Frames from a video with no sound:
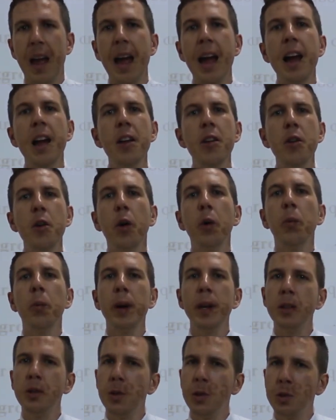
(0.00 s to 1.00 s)
and your
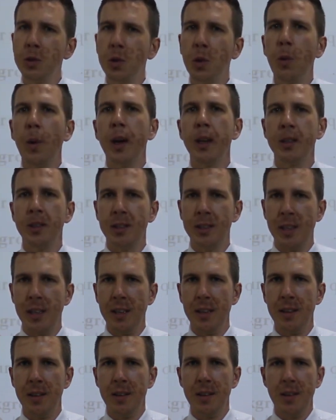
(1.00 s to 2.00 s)
research
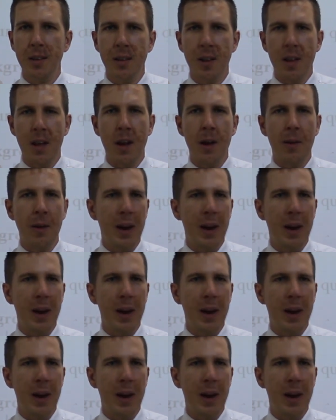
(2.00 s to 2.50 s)
question. All